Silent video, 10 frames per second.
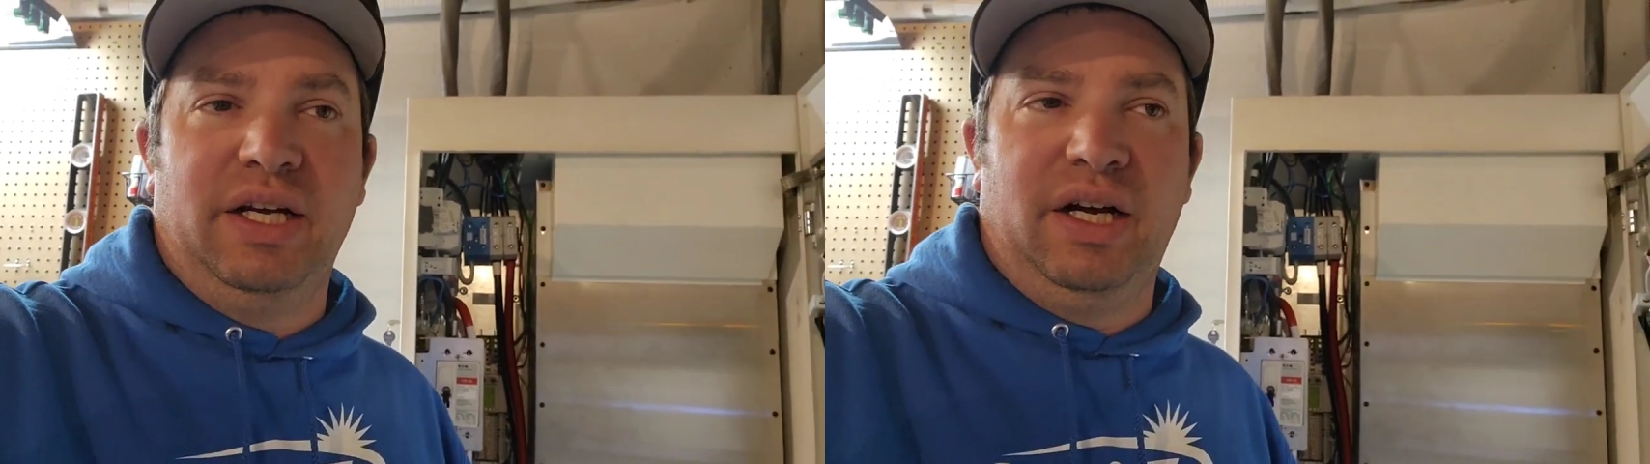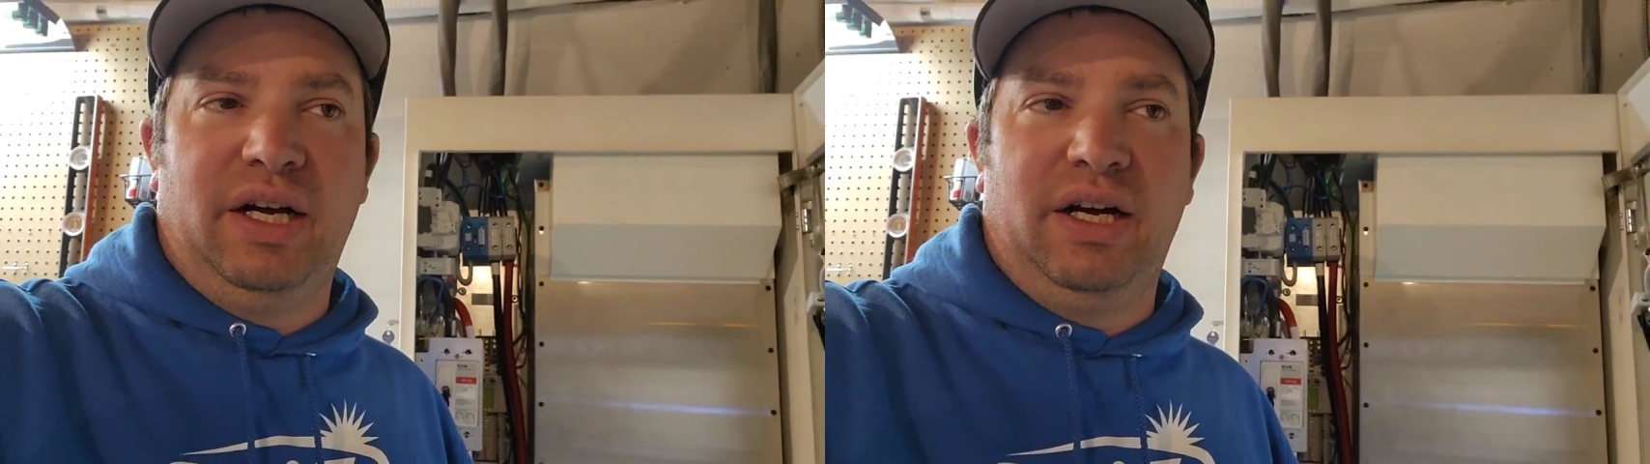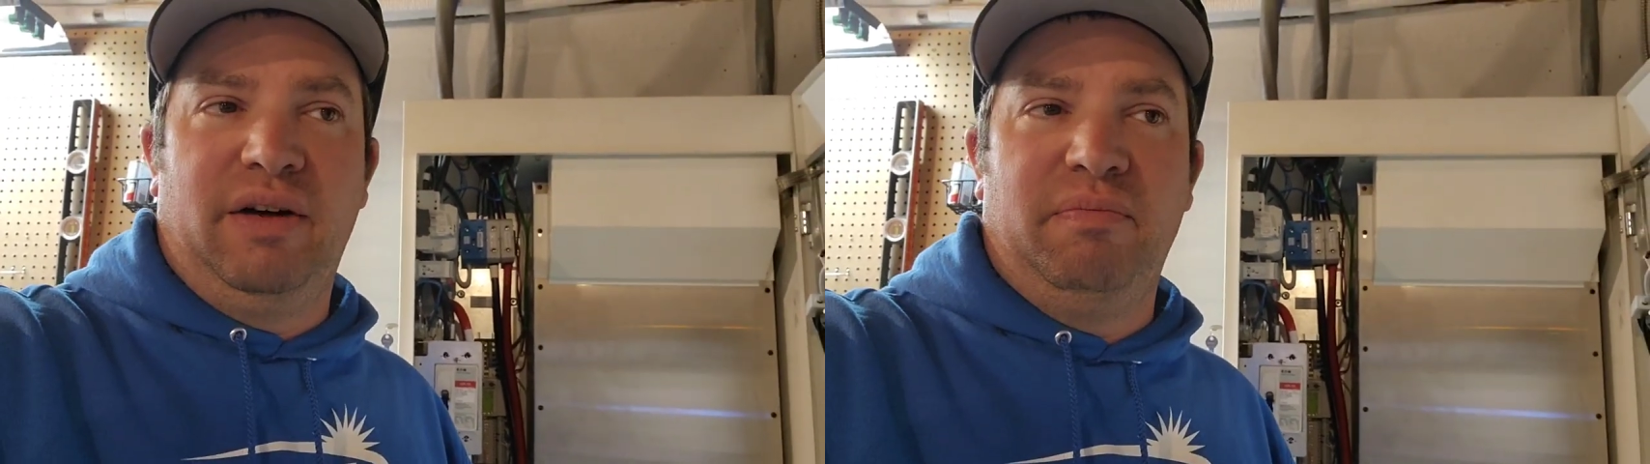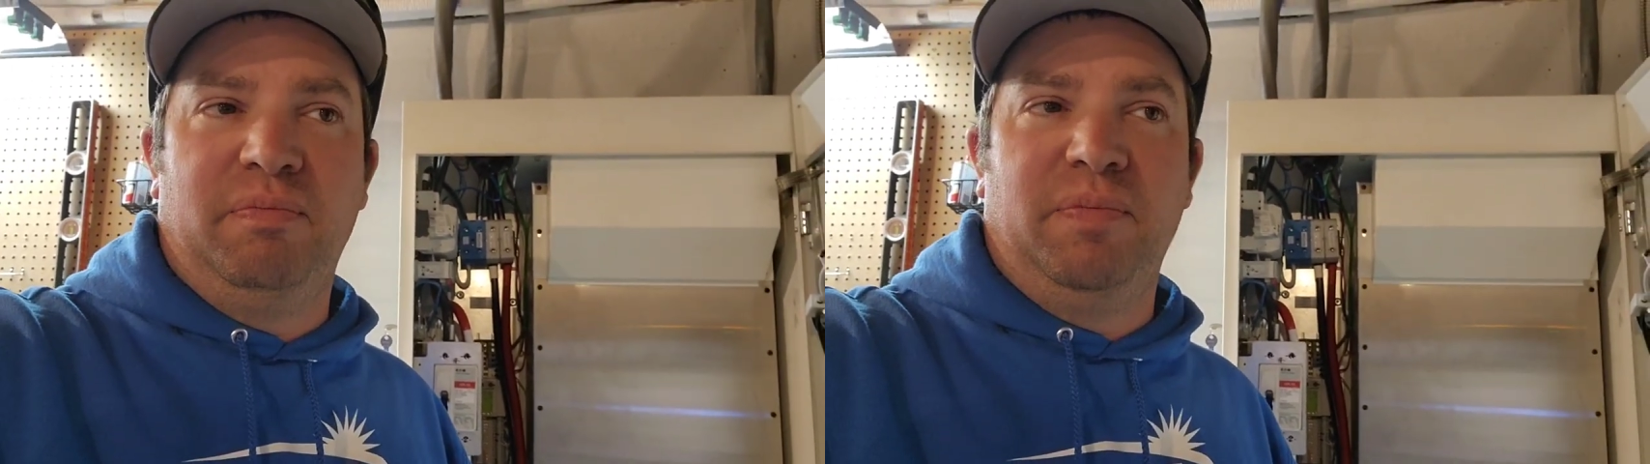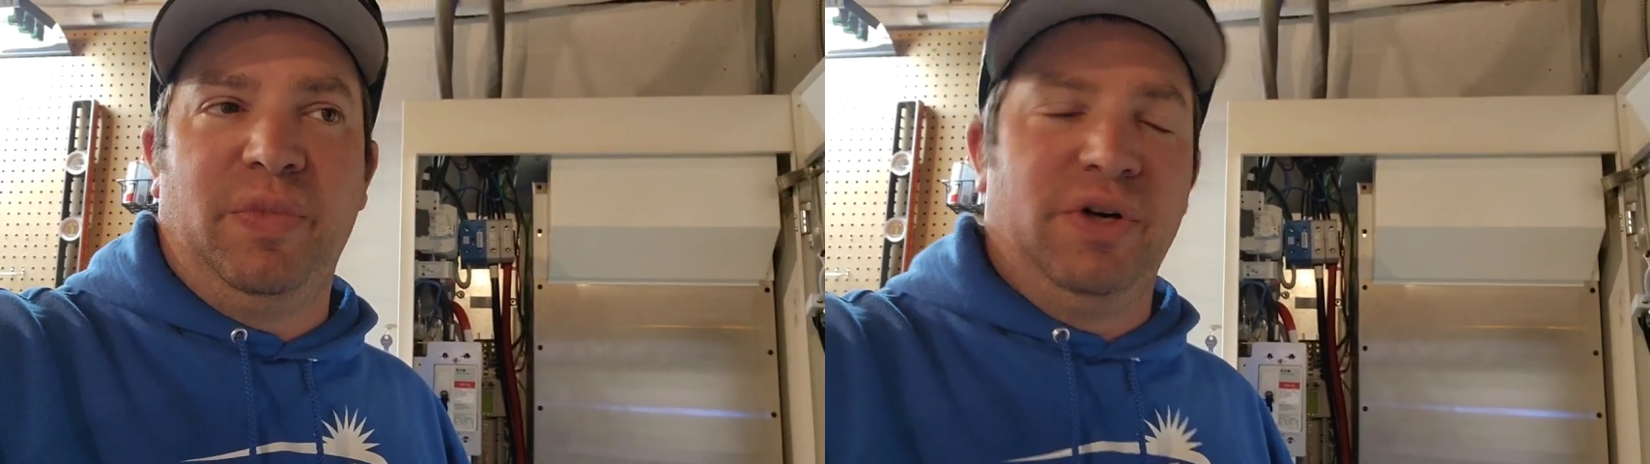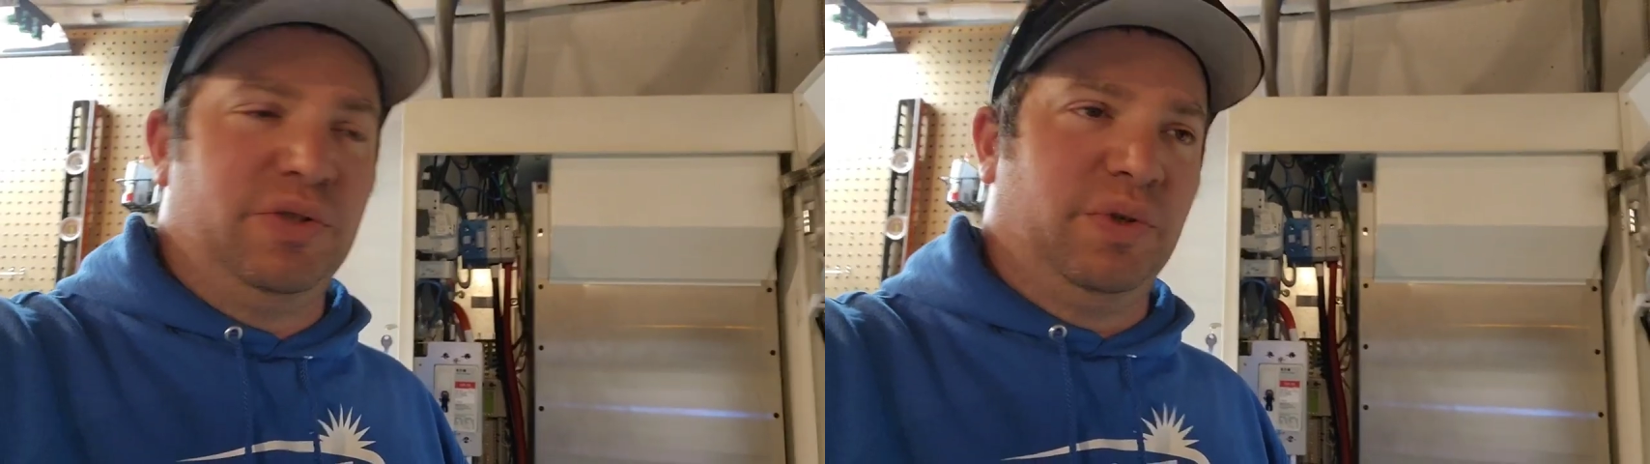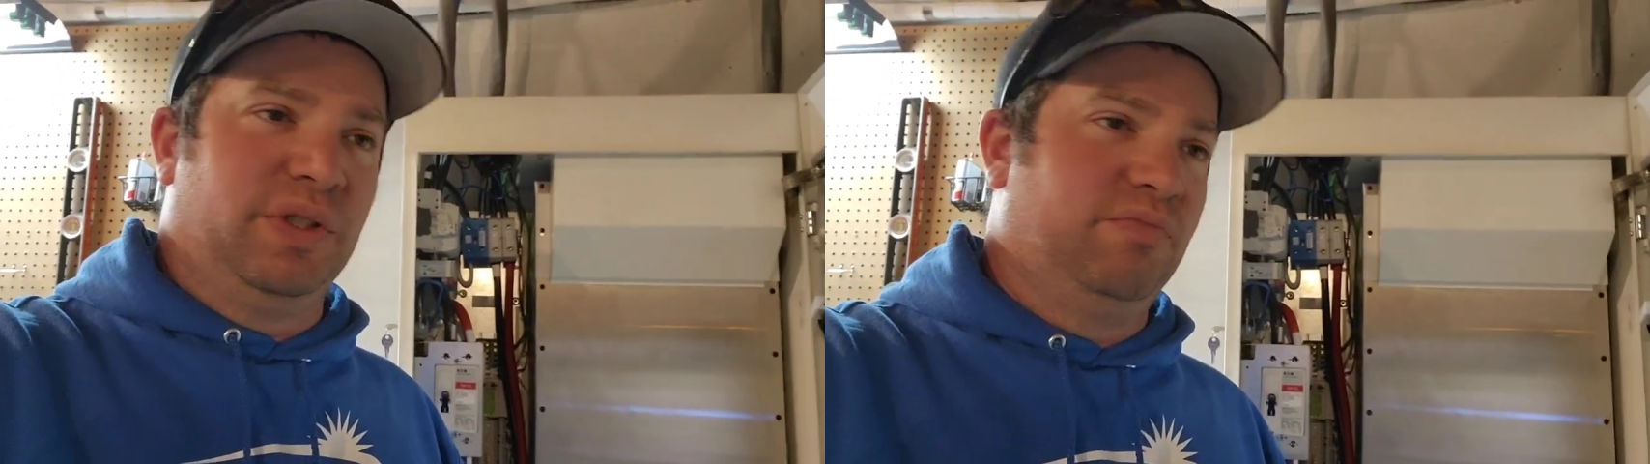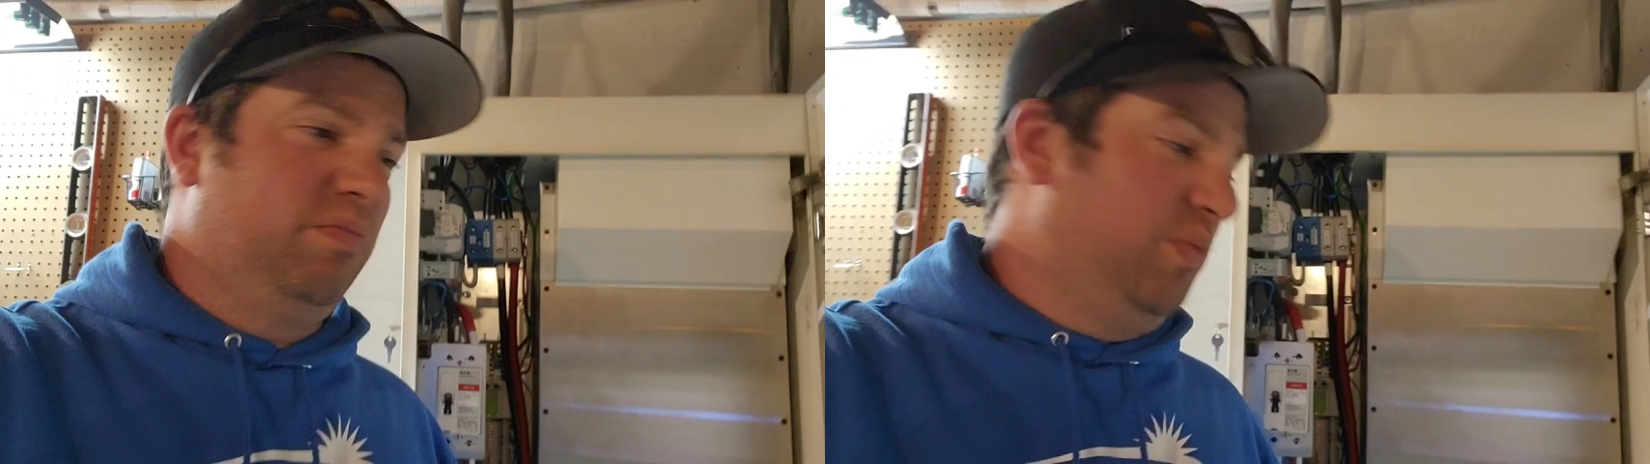Um, those were